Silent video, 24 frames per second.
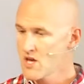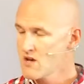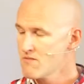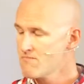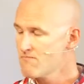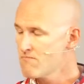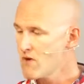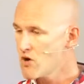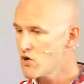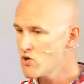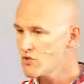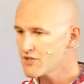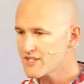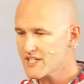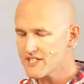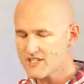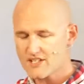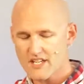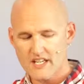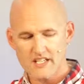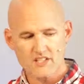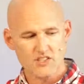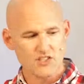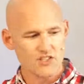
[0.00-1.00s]

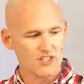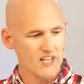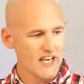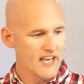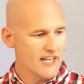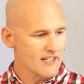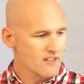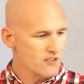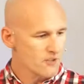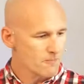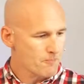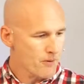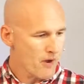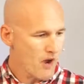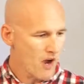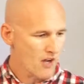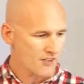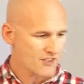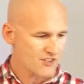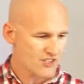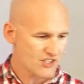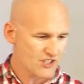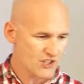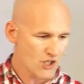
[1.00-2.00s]
Moses is dead. The
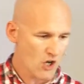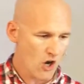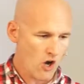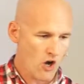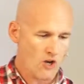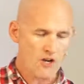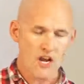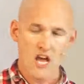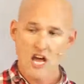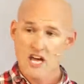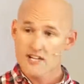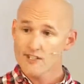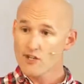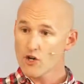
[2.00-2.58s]
past is gone.